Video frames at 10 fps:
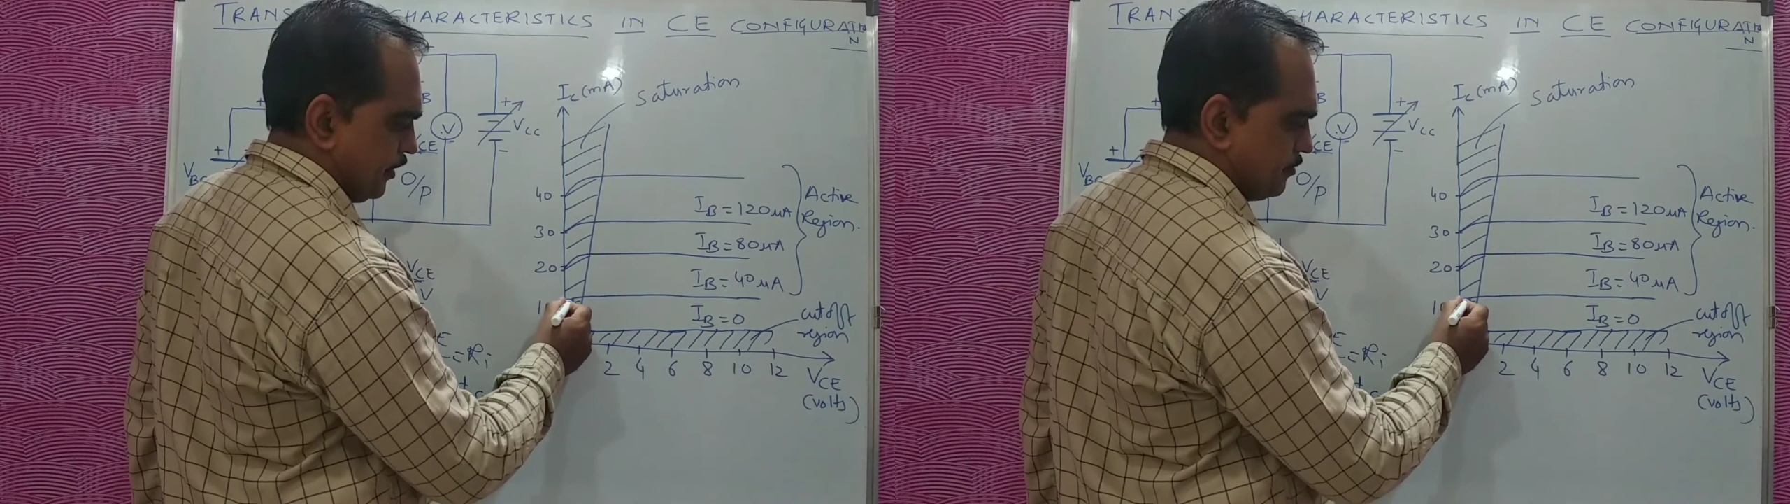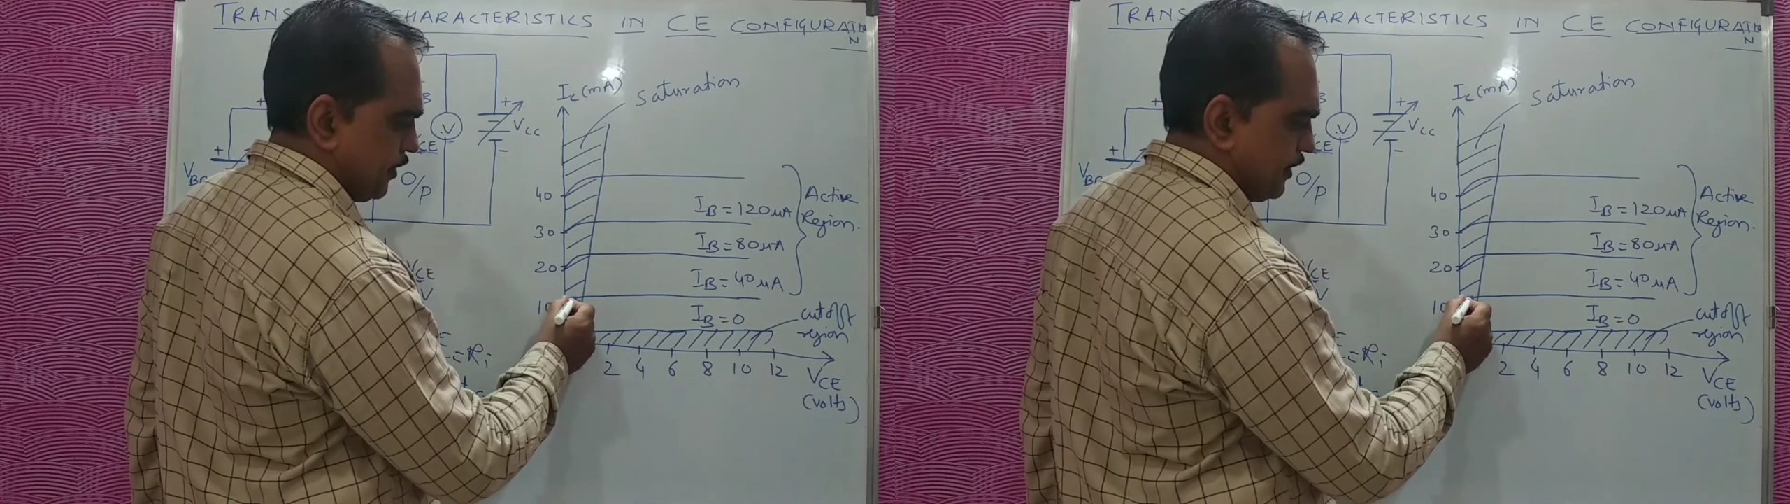
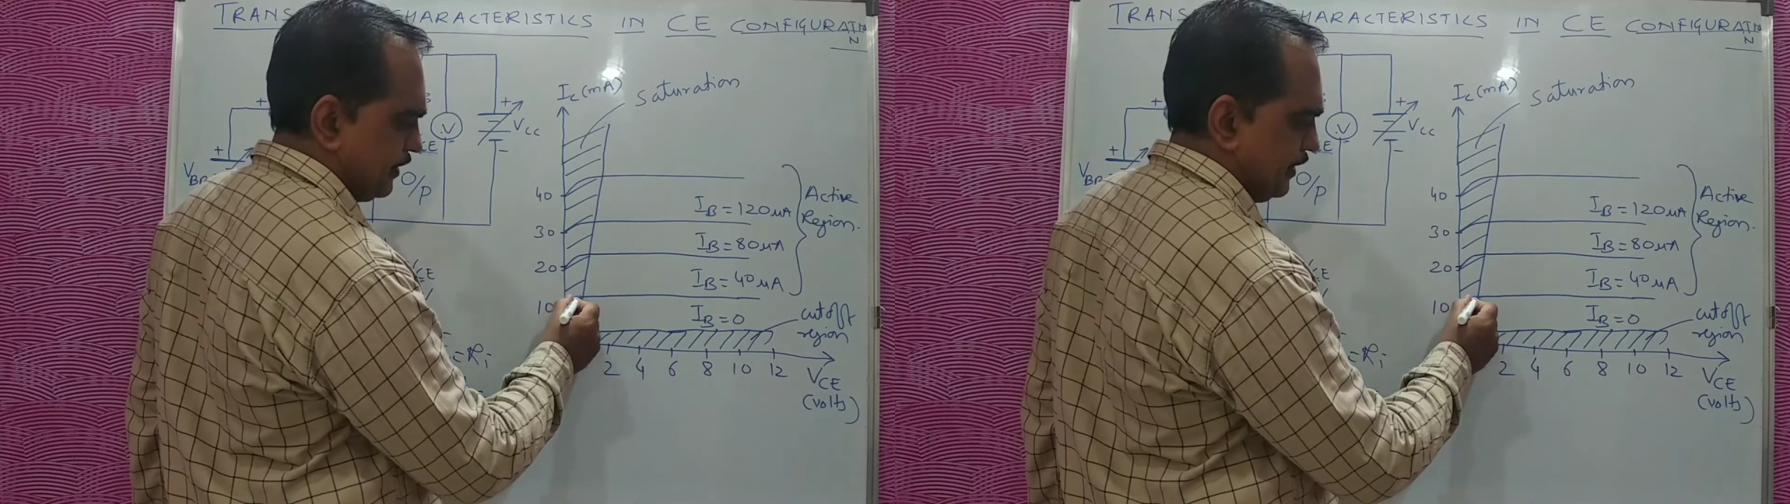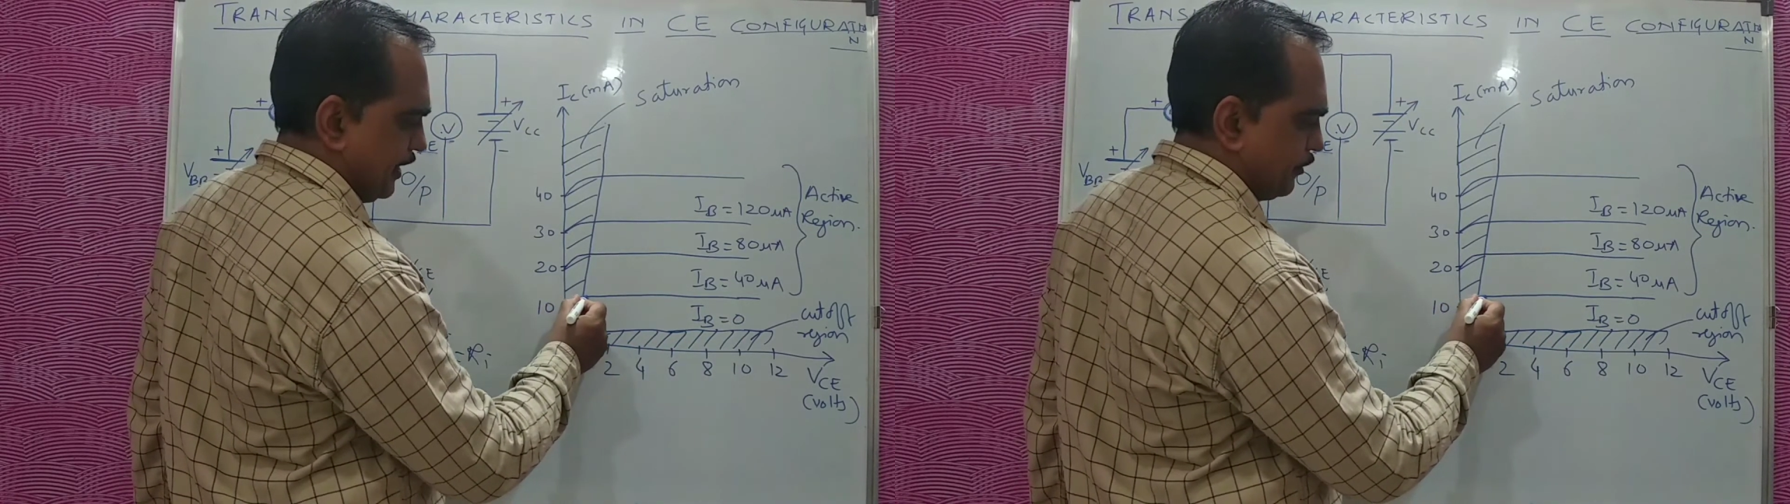but
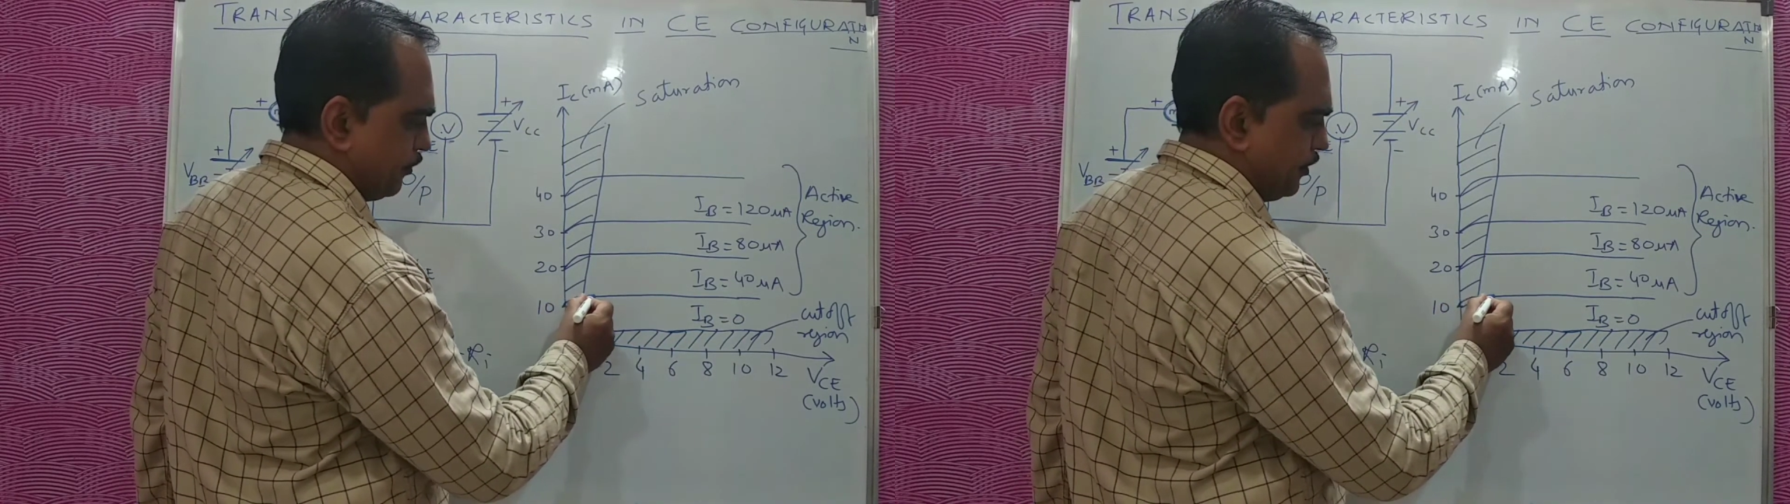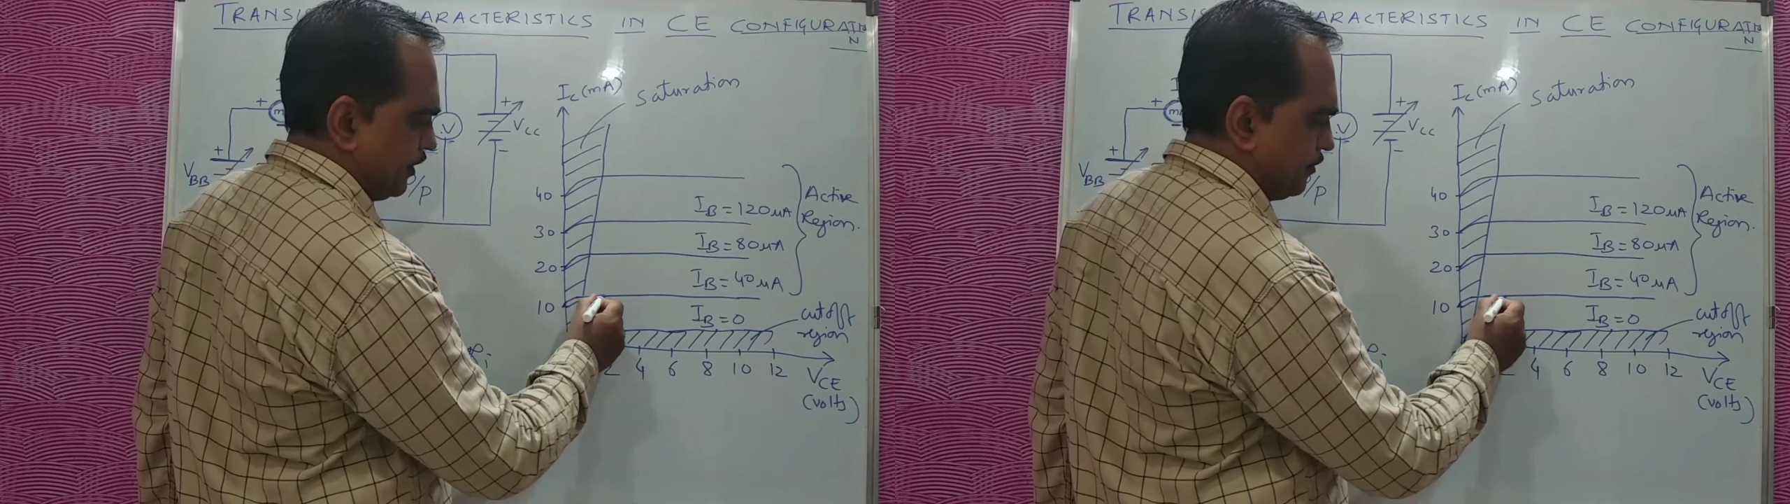later
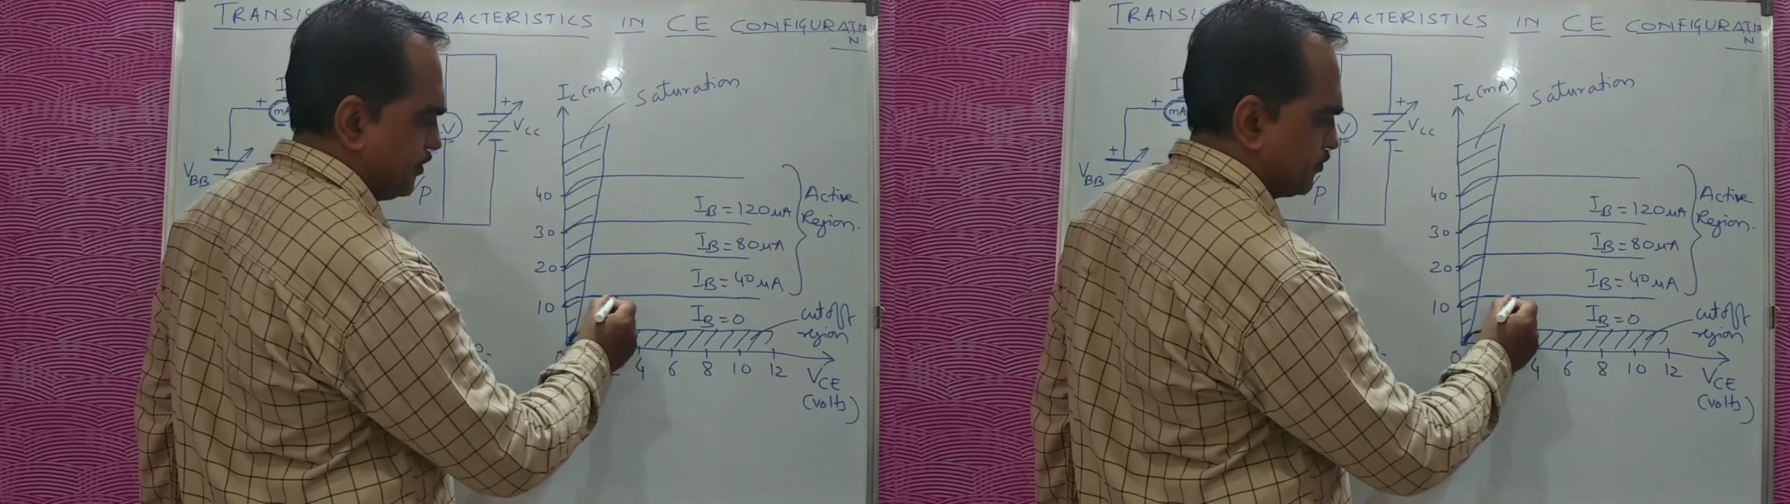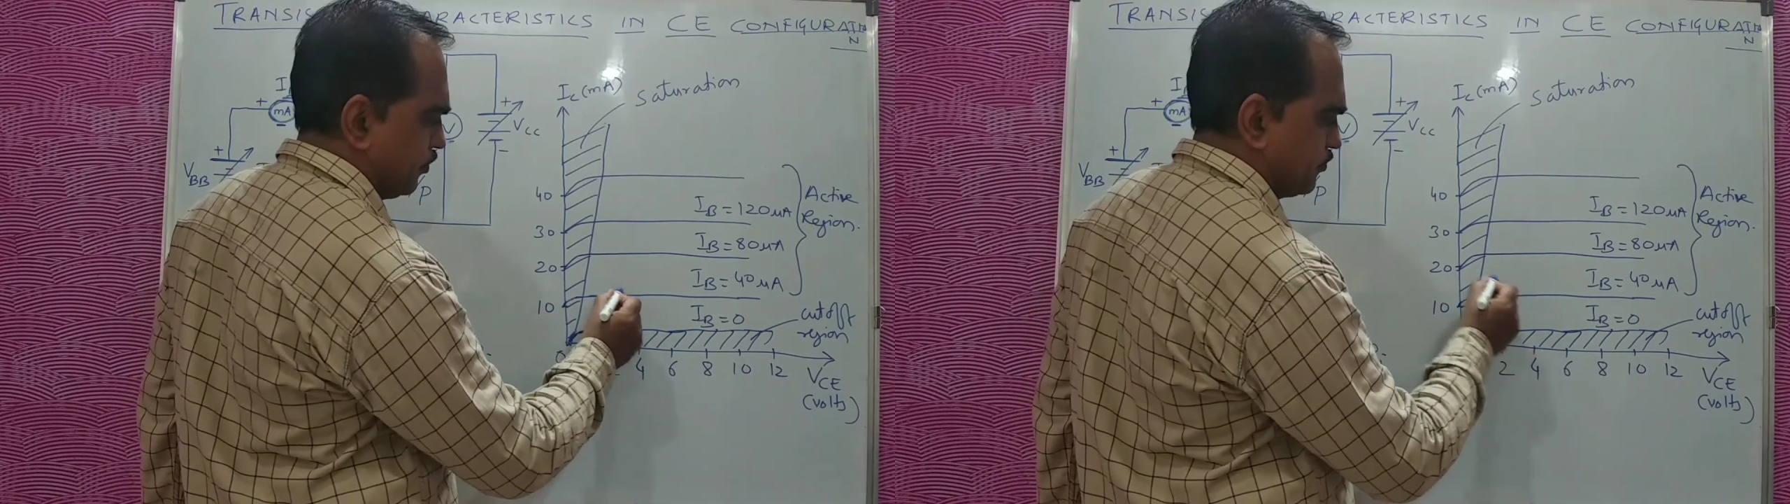on it
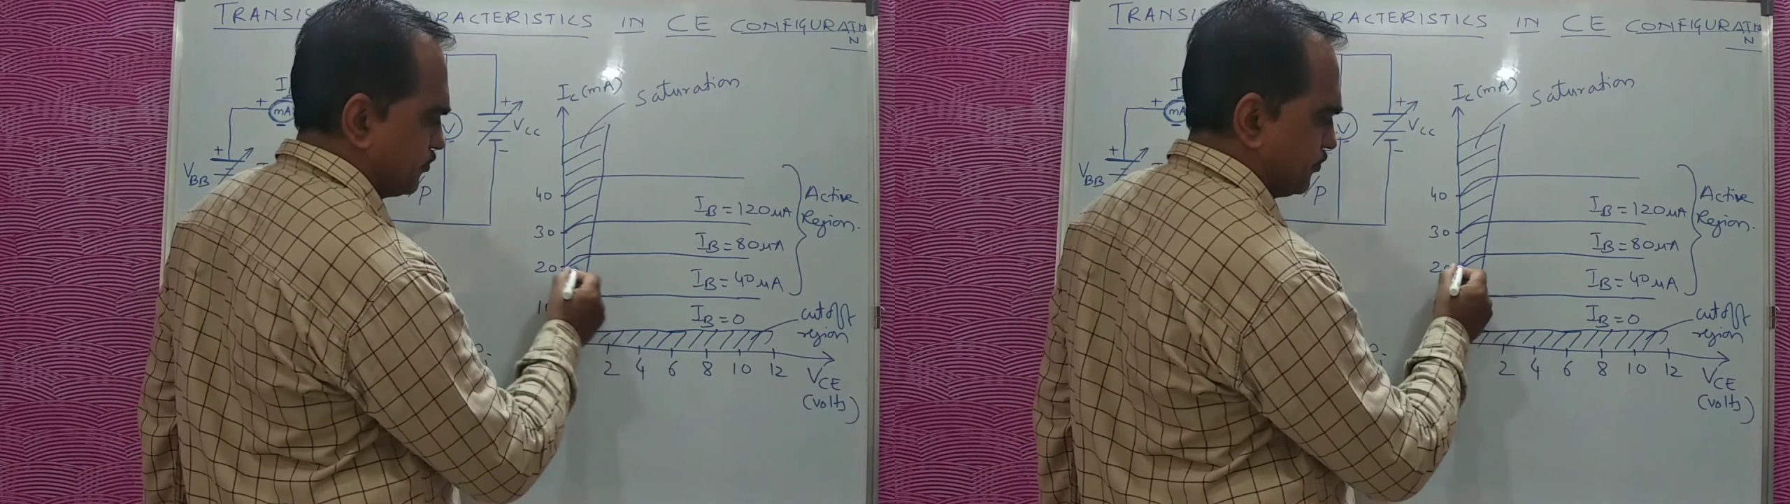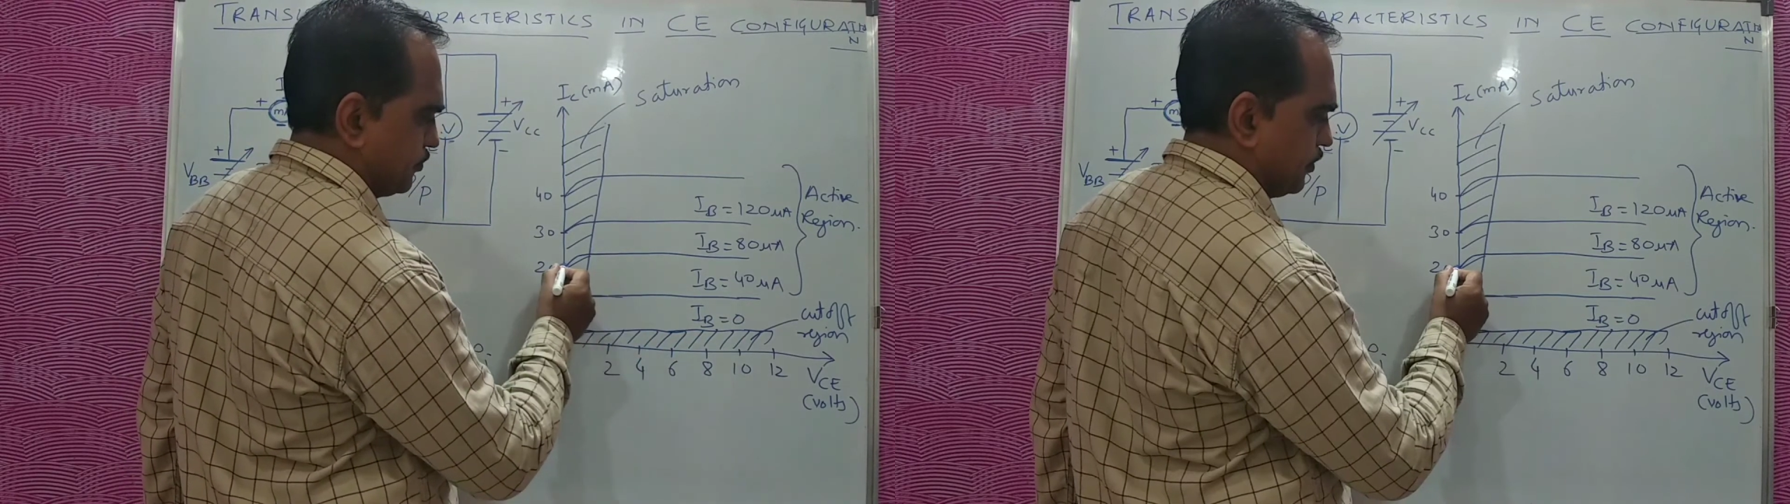remains constant.